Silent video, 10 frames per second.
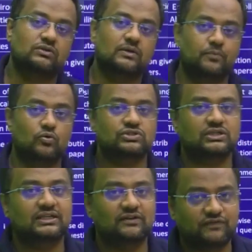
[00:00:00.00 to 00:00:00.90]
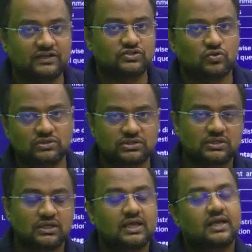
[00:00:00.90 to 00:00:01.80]
post in different zones.
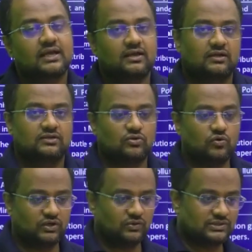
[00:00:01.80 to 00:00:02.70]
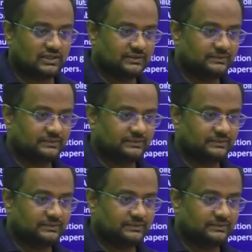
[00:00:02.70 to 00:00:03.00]
Over to you, sir.